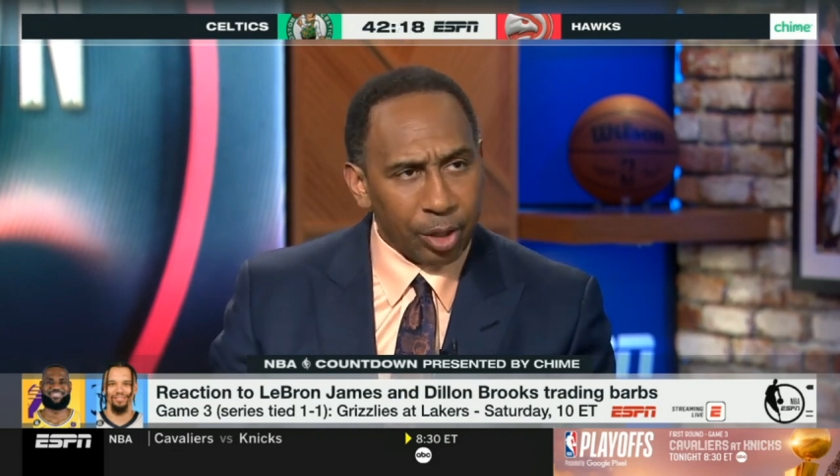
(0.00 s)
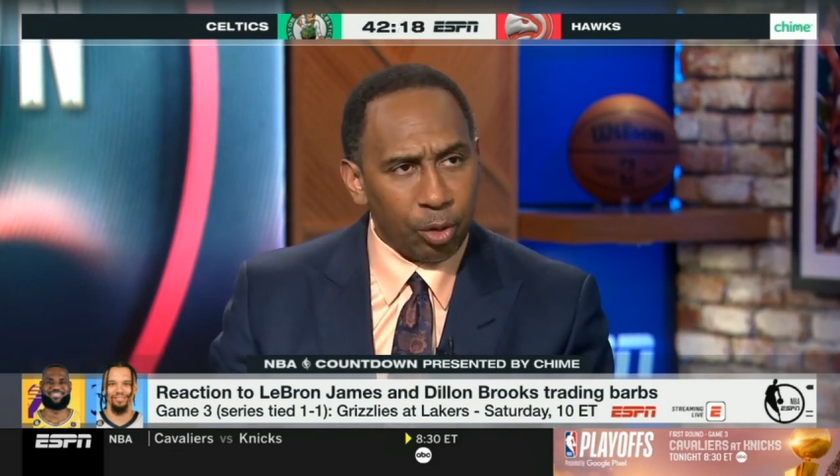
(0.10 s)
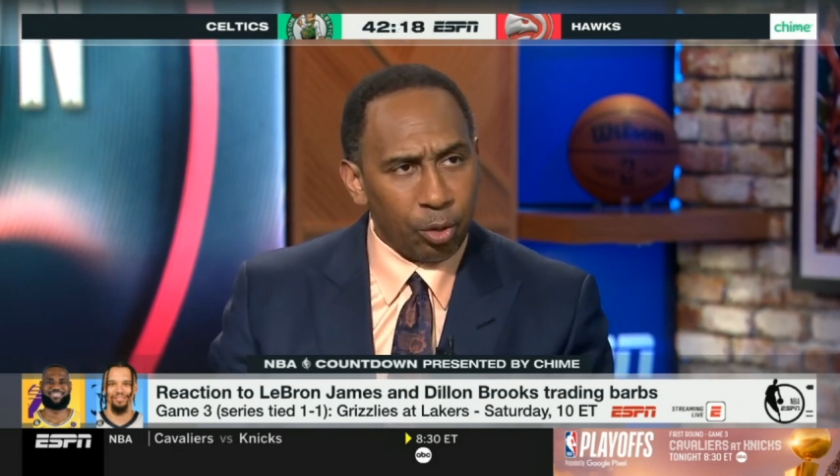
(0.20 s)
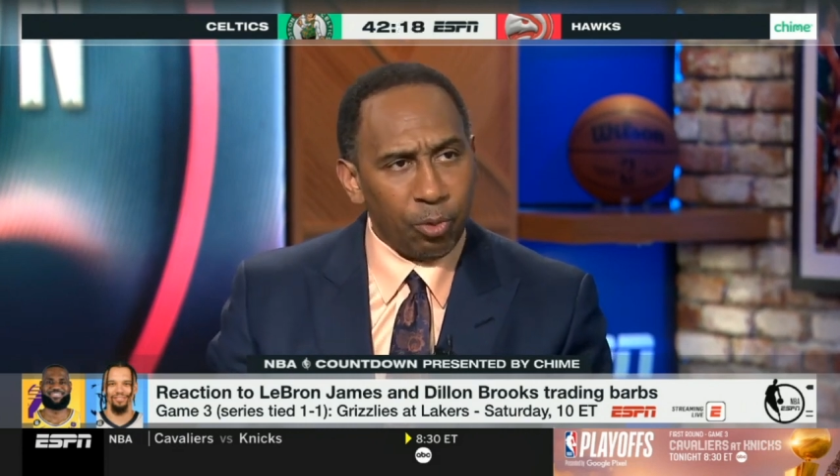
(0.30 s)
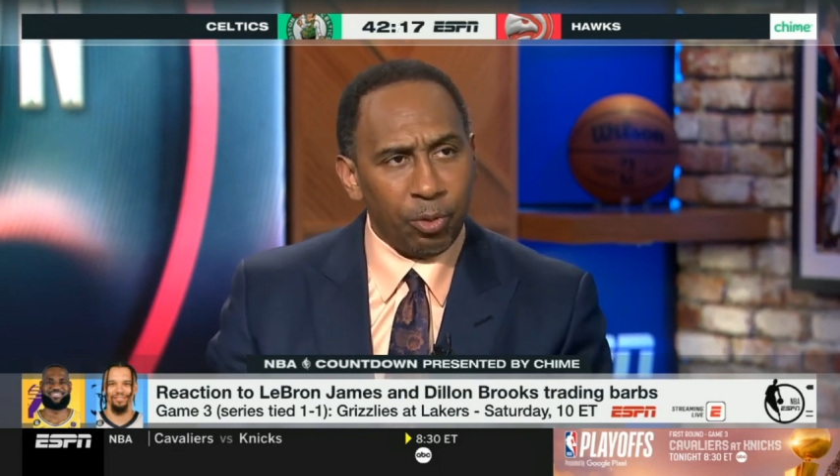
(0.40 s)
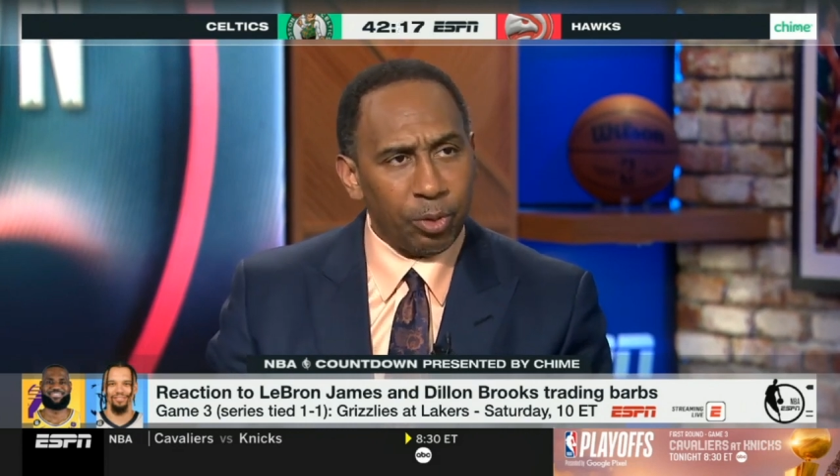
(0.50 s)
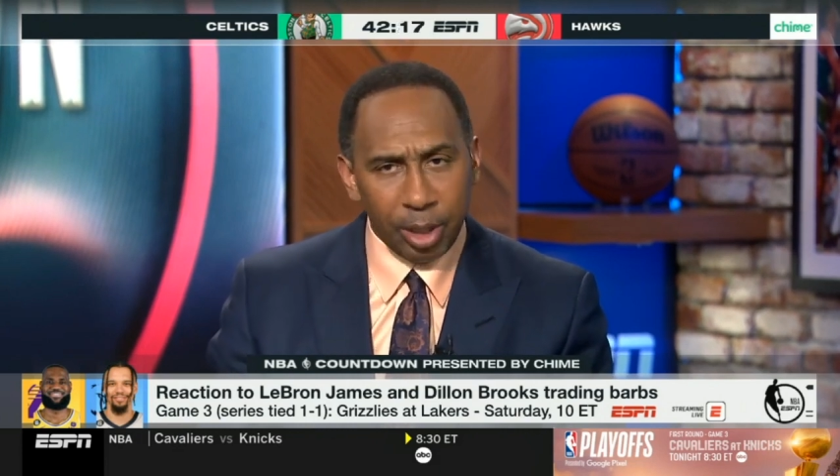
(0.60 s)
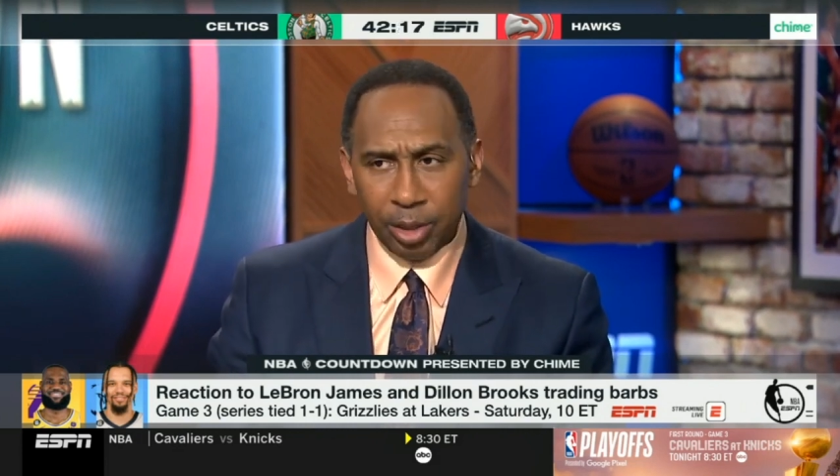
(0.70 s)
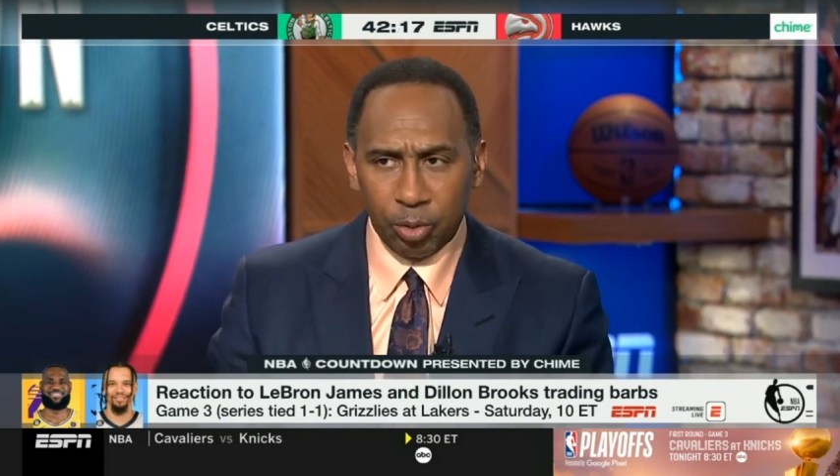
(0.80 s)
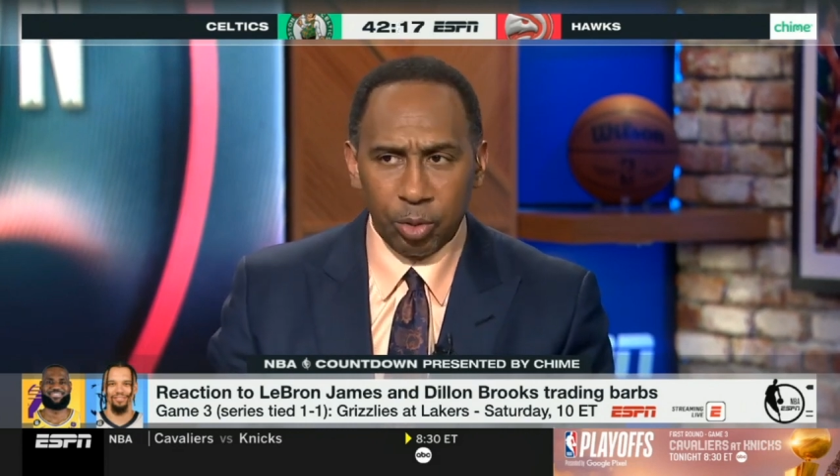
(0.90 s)
and who
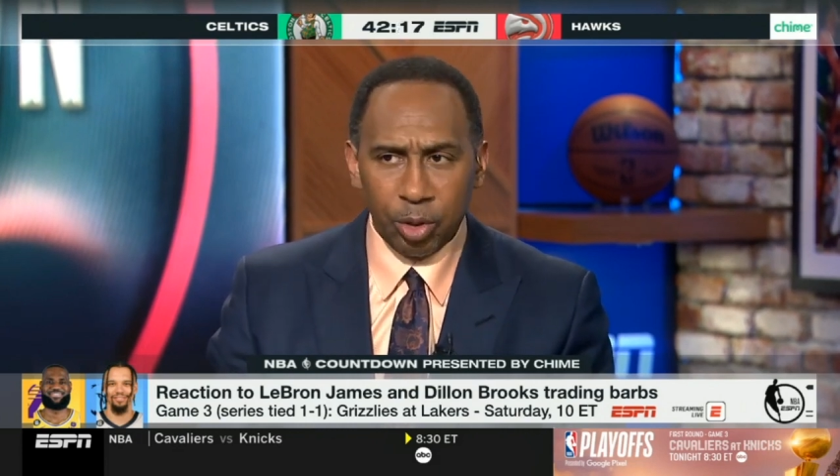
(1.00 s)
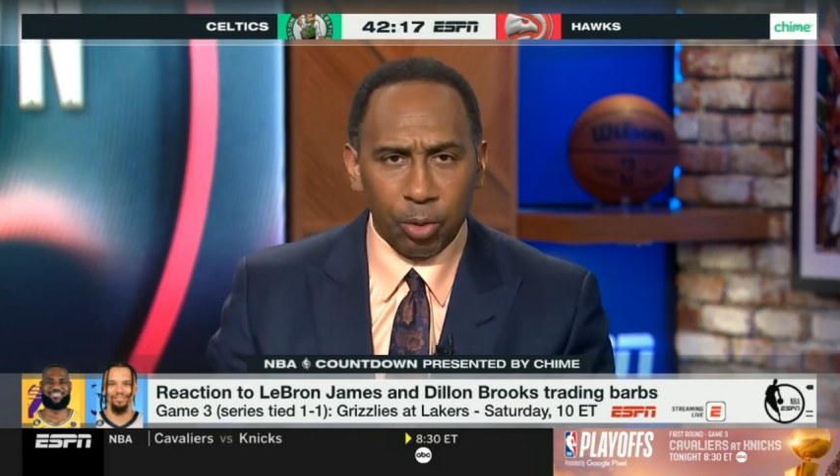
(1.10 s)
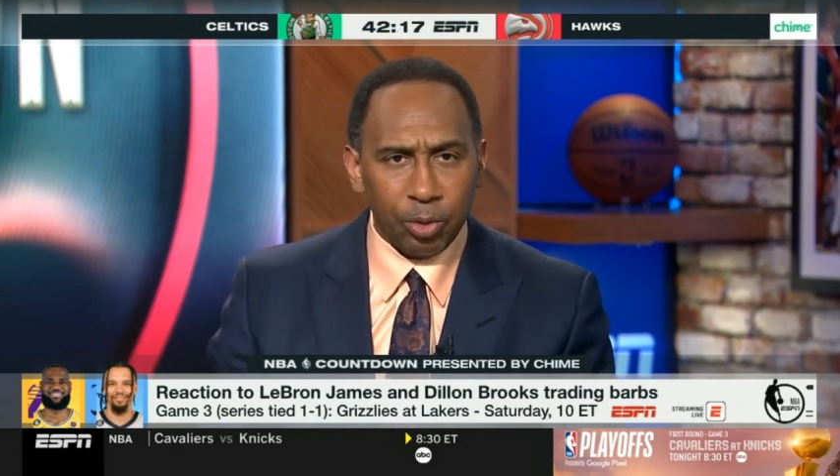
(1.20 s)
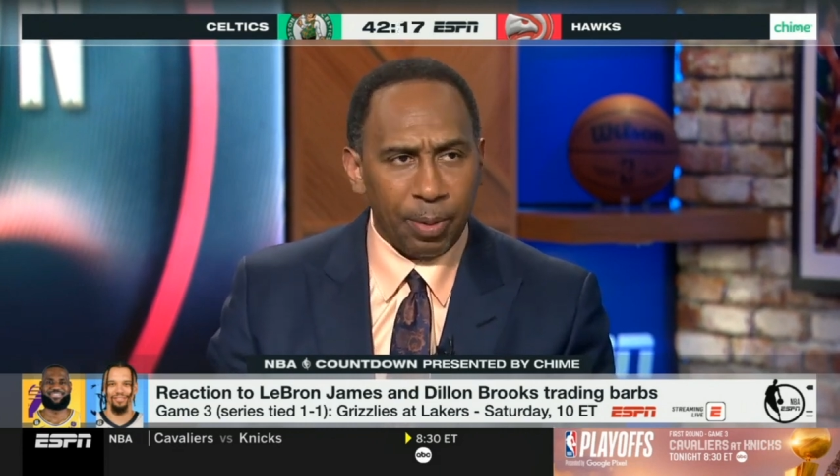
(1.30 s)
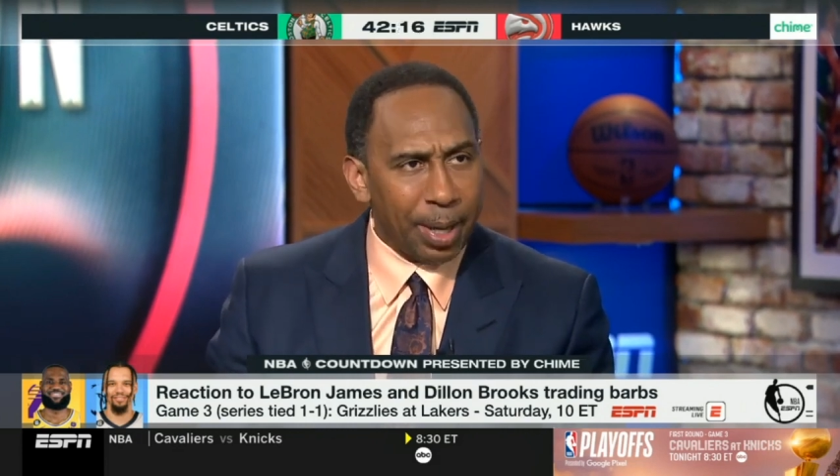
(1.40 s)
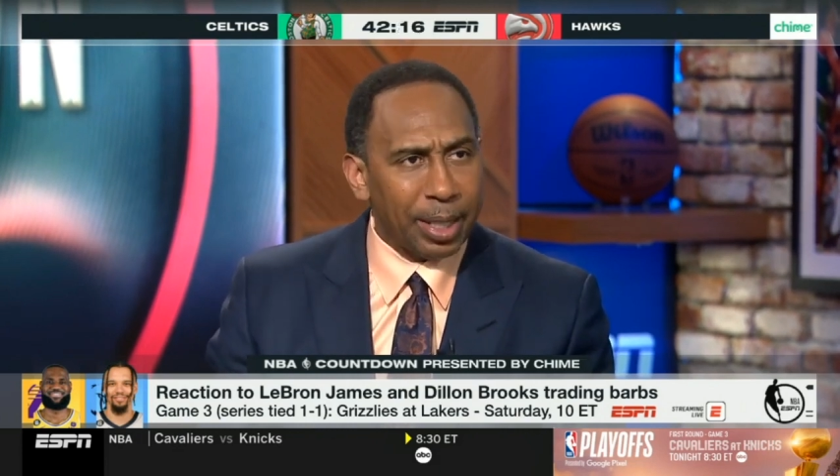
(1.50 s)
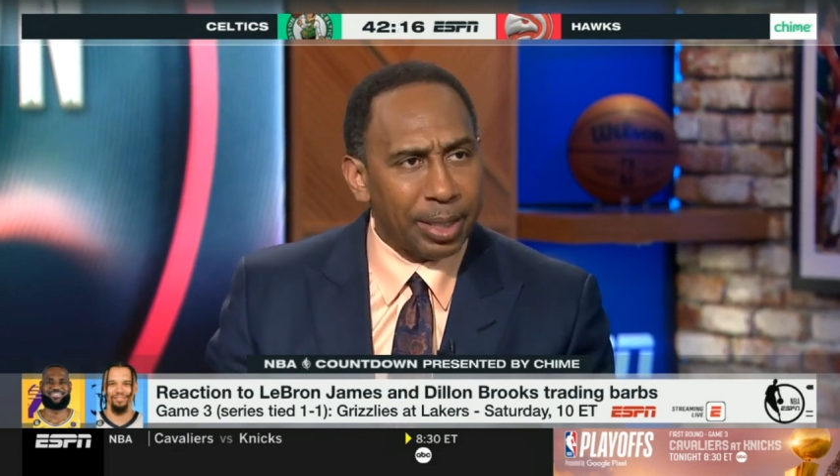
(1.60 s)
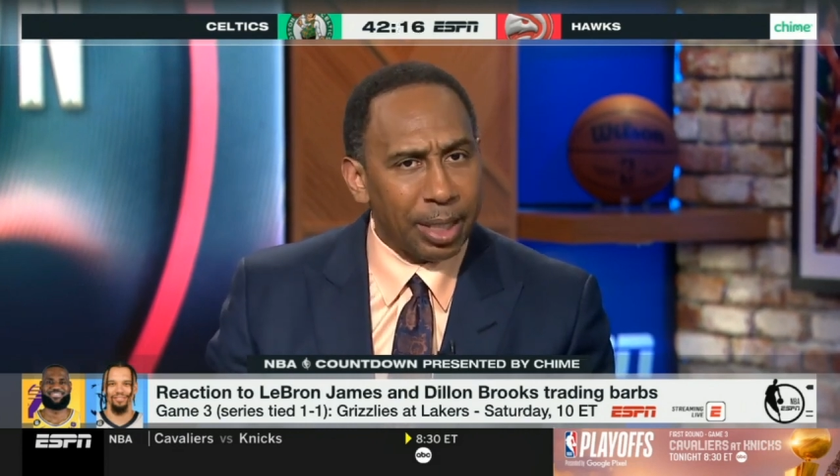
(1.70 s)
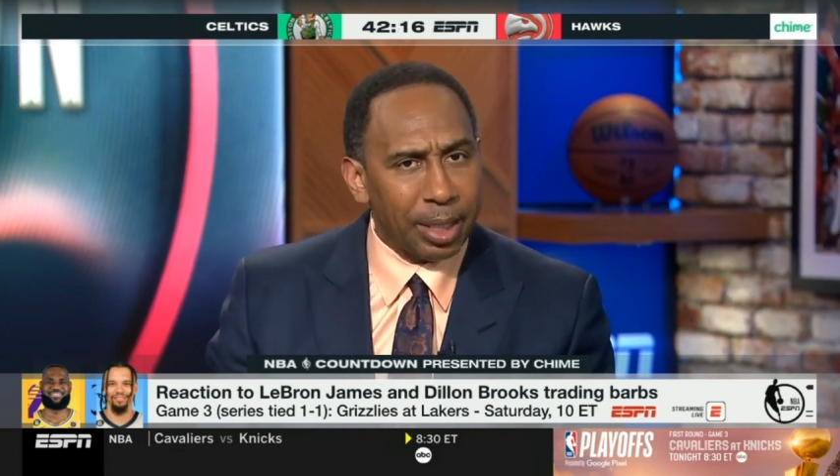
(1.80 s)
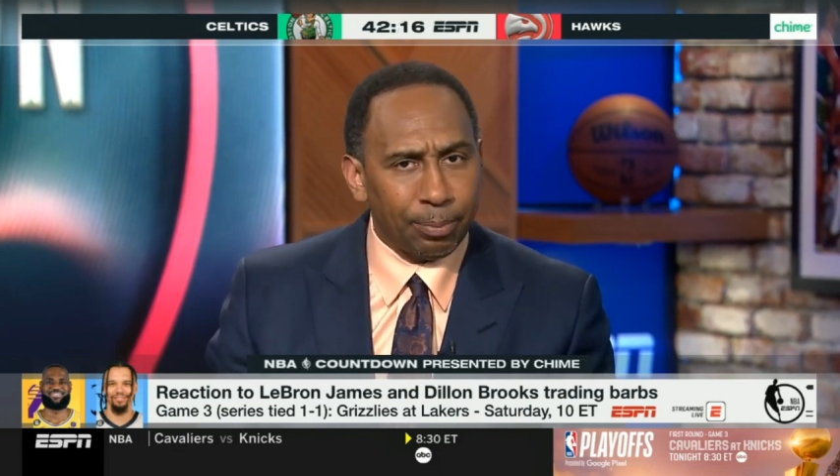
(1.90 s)
knows it better
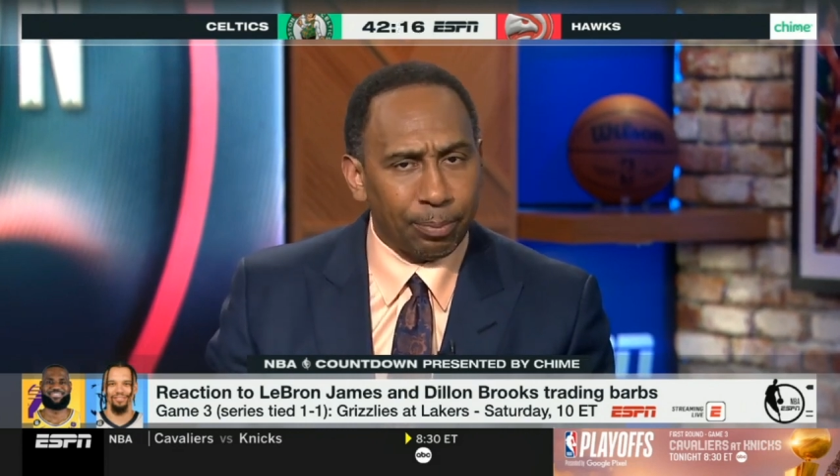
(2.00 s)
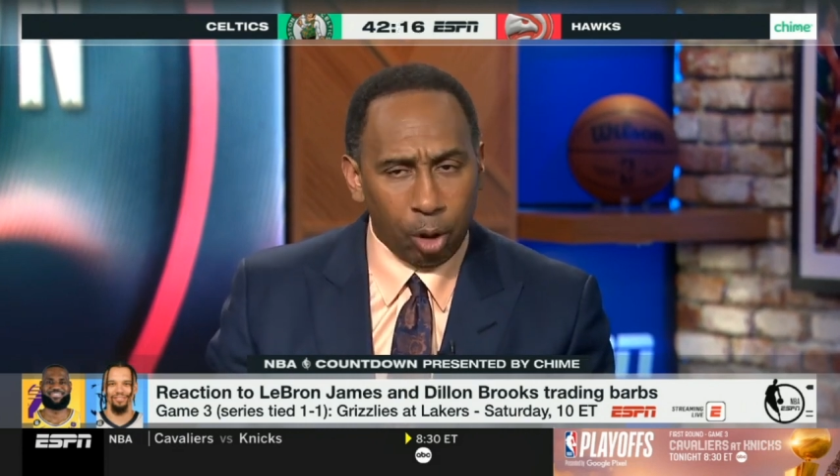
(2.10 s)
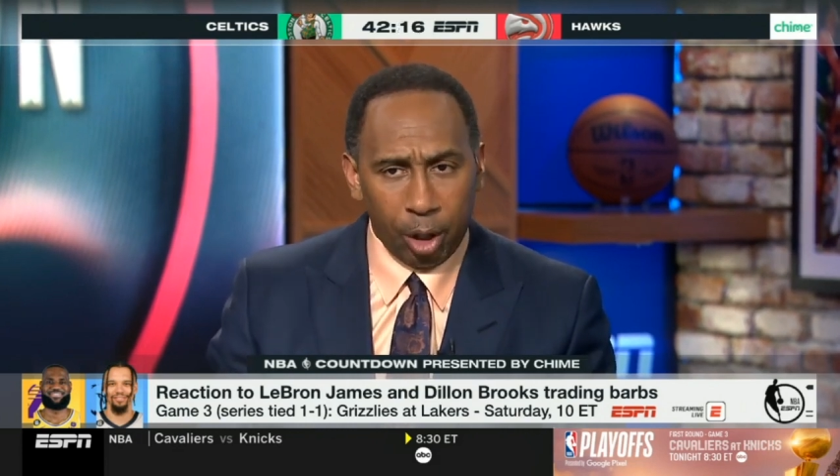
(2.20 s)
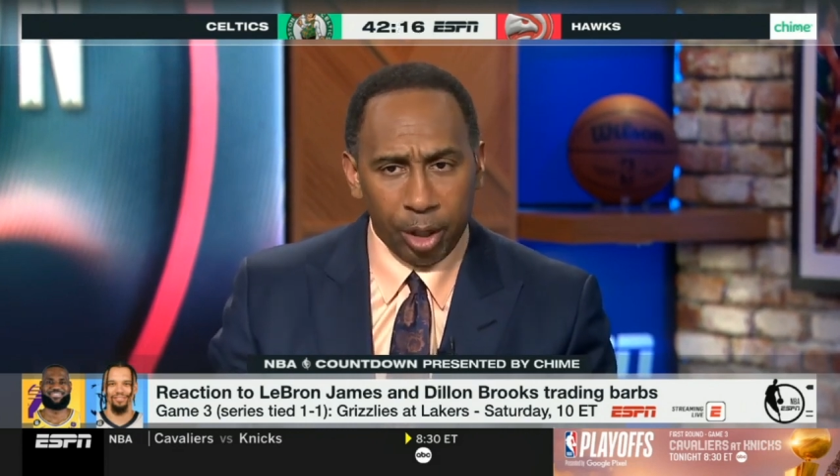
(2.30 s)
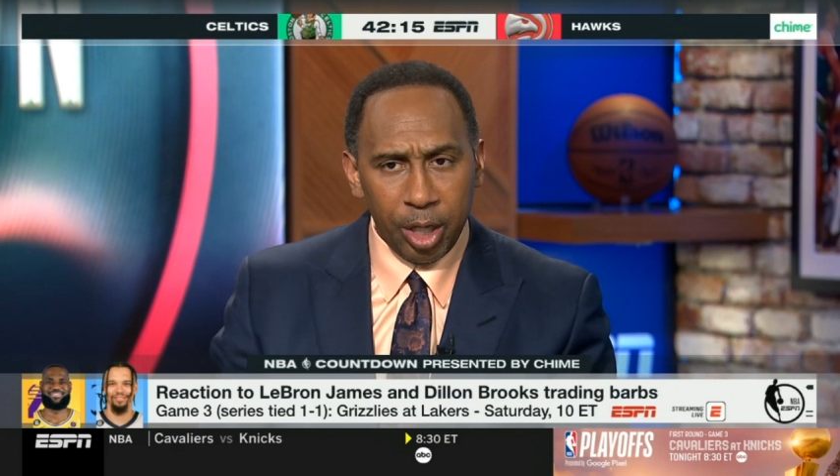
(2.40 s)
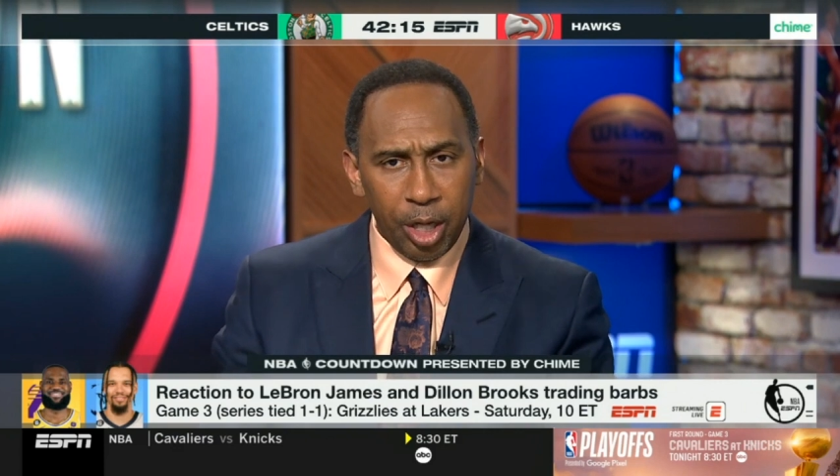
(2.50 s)
than LeBron?